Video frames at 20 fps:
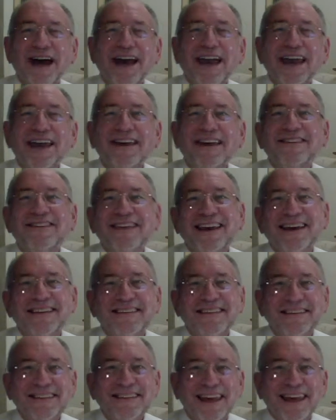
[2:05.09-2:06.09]
is
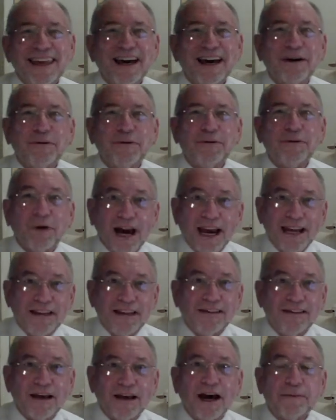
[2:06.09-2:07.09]
the right
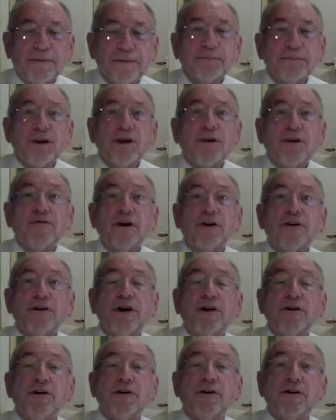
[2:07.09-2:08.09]
of
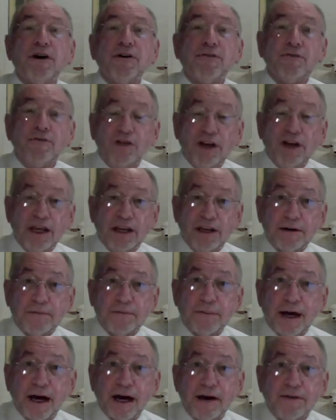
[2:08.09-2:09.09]
freedom
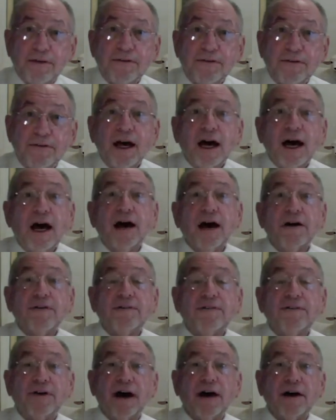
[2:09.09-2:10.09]
of
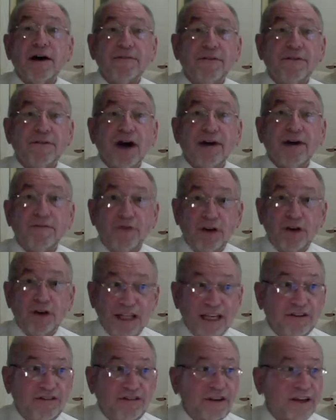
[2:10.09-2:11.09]

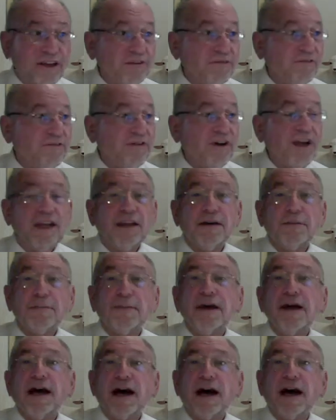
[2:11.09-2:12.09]
religion, freedom
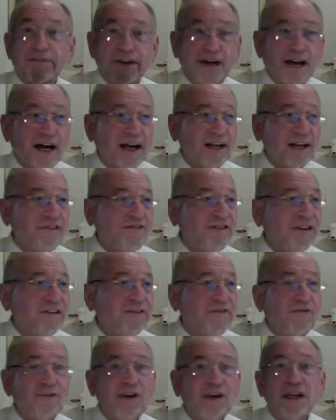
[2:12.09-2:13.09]
of conscience,
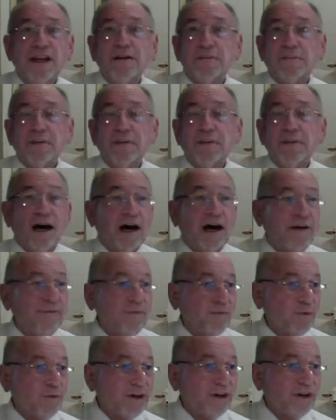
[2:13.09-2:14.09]
freedom of
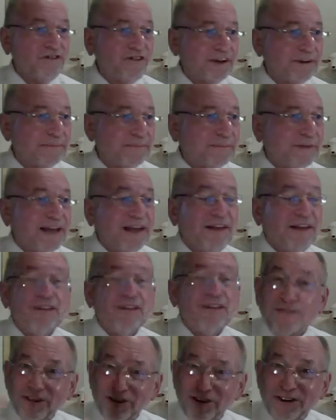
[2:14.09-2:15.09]
worship. The
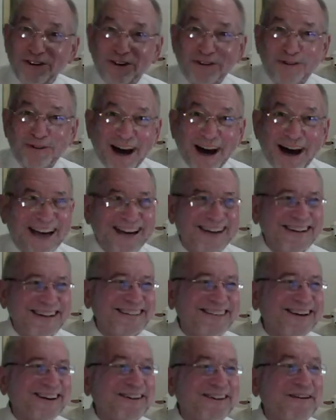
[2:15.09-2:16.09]
first right.
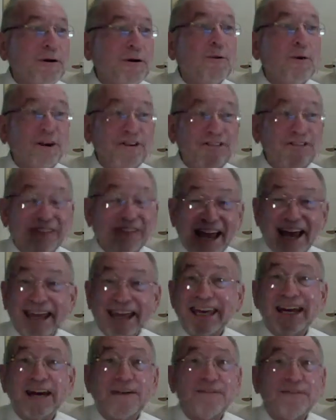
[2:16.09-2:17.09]
So we're
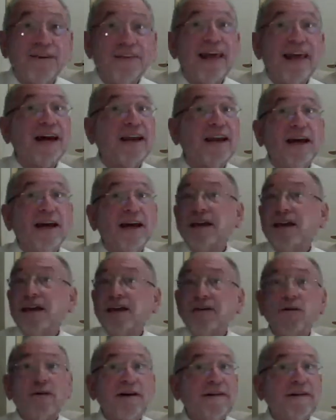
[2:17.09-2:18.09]
standing up for that. You
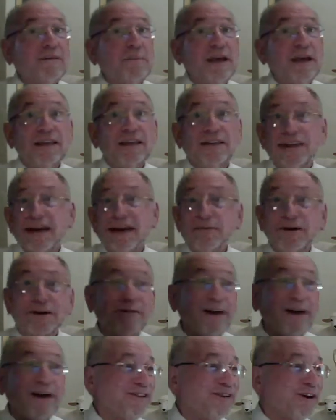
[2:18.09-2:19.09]
don't have to be a
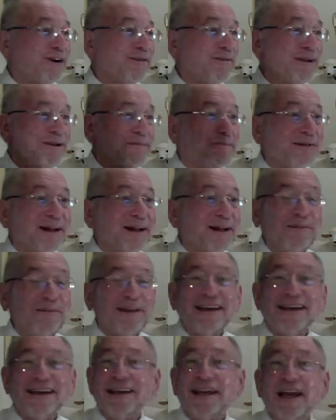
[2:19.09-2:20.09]
Democrat or a
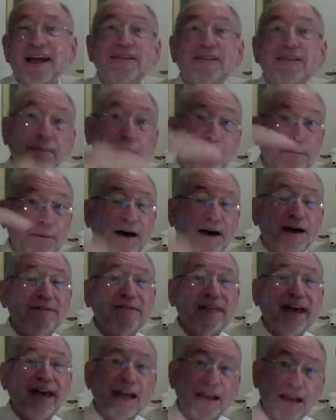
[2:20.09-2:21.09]
Republican. It's above
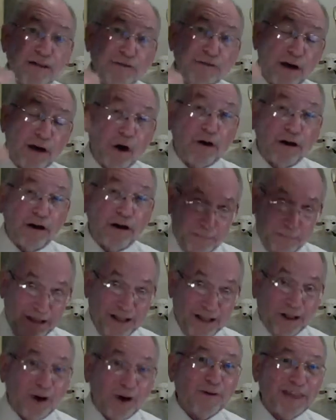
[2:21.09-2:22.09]
that. It's
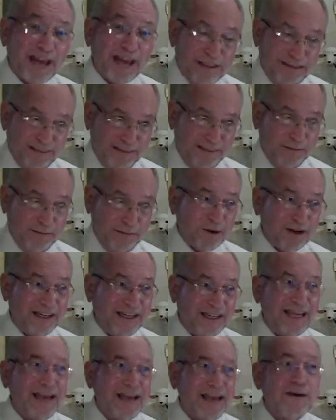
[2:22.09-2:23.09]
below that. It's more
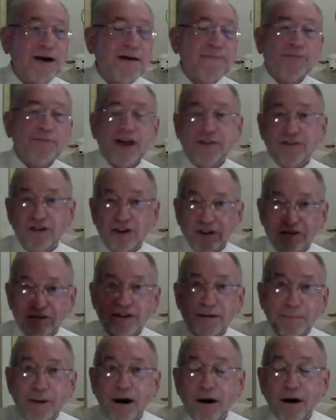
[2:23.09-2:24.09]
deep than just
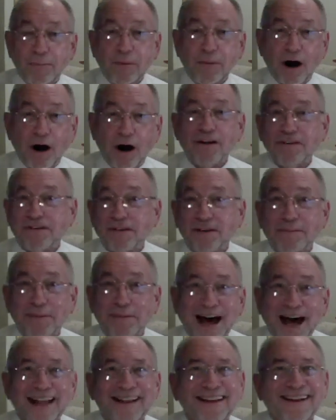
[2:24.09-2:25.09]
the partisan
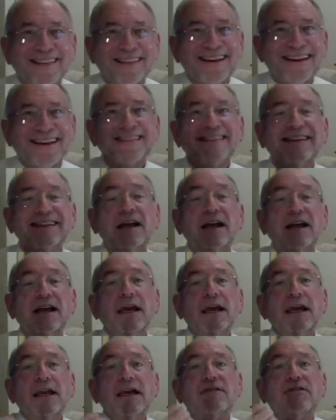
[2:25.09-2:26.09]
politics.
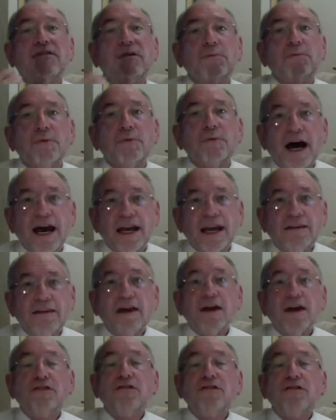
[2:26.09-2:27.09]
It is the right
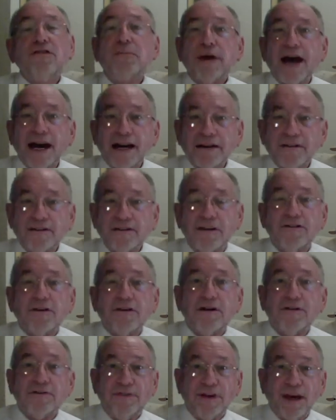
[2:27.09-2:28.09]
to practice
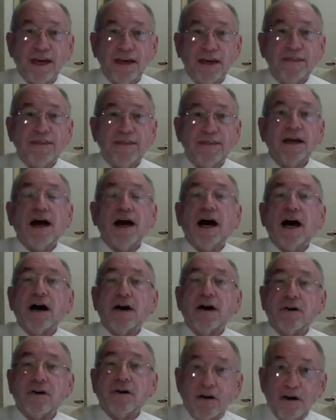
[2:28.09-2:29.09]
our faith
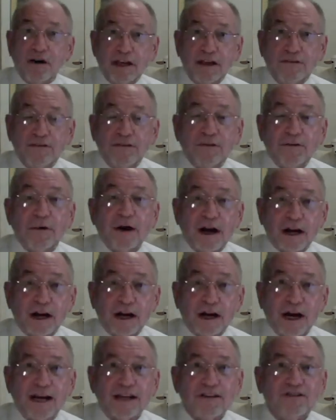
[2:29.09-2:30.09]
according to our
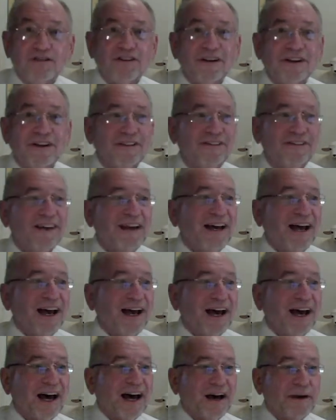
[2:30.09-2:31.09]
conscience,
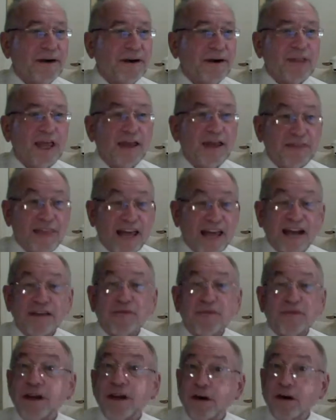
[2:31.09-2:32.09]
and that's
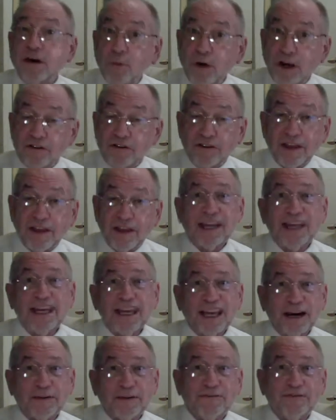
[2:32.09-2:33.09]
what we're standing
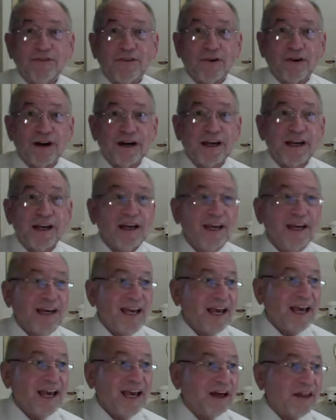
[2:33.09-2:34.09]
up for
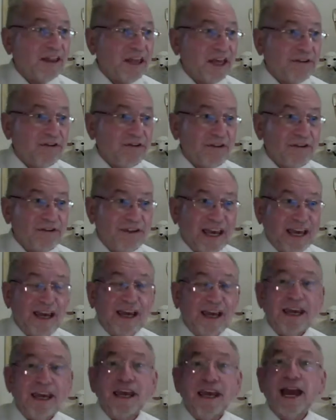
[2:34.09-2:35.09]

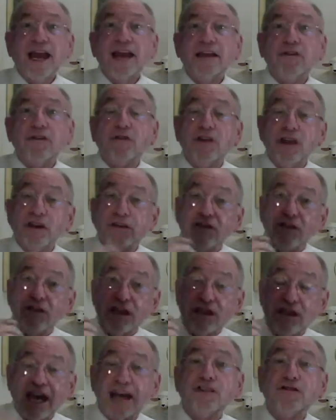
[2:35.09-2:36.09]
today and the
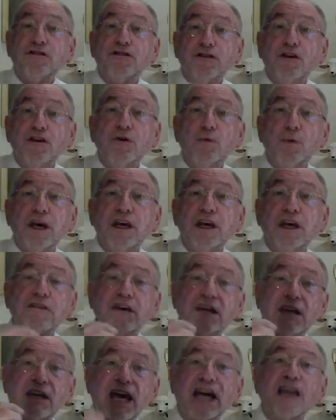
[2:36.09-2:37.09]
next 2 weeks, the
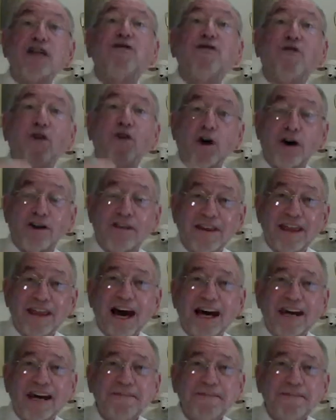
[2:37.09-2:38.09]
next
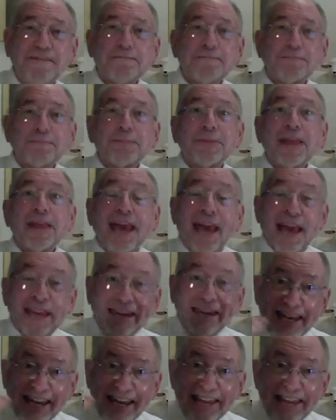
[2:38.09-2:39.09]
fortnight. And
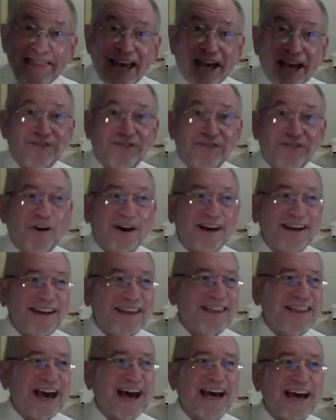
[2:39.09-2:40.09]
in that
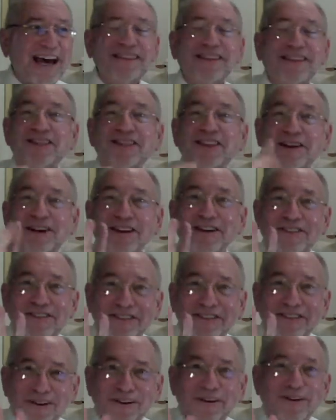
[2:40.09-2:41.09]
fortnight, there are
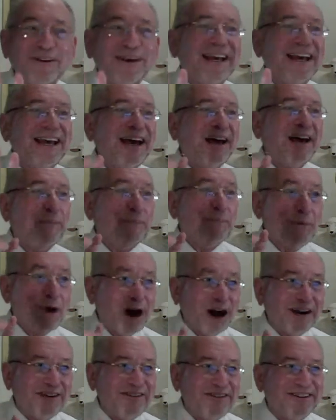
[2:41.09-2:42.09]
two
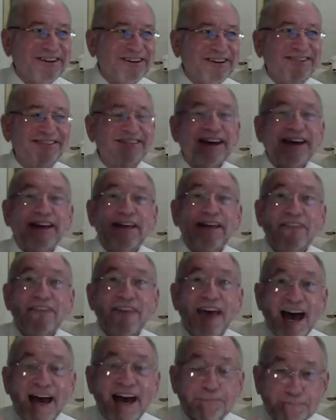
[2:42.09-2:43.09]
martyrs
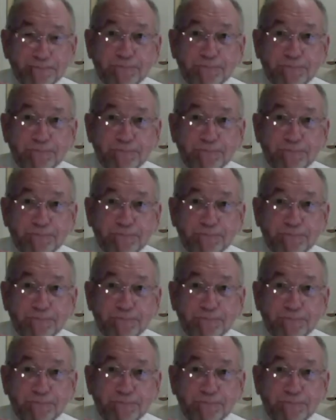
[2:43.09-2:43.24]
that